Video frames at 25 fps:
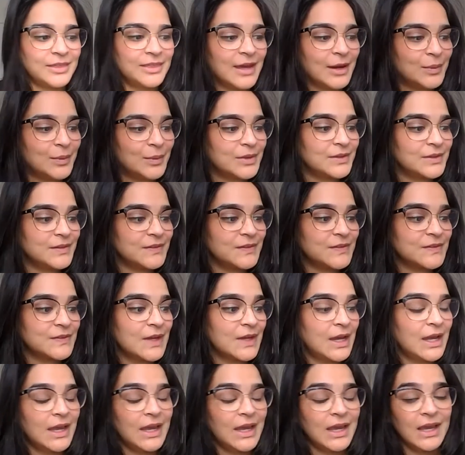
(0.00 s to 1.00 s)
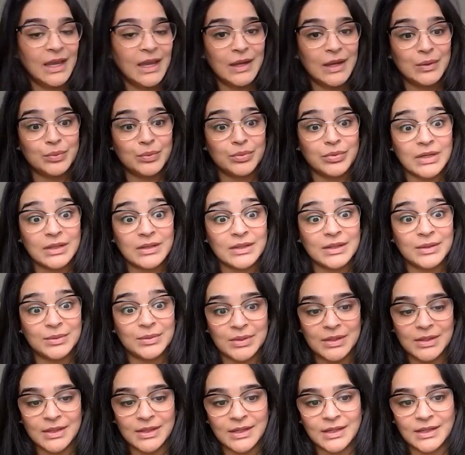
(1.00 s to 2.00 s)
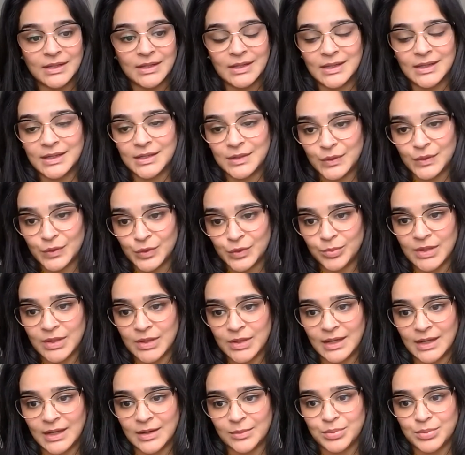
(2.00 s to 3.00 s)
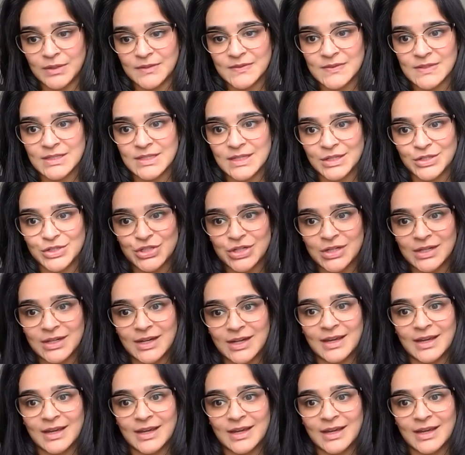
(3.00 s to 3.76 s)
That was a really, really illuminating presentation.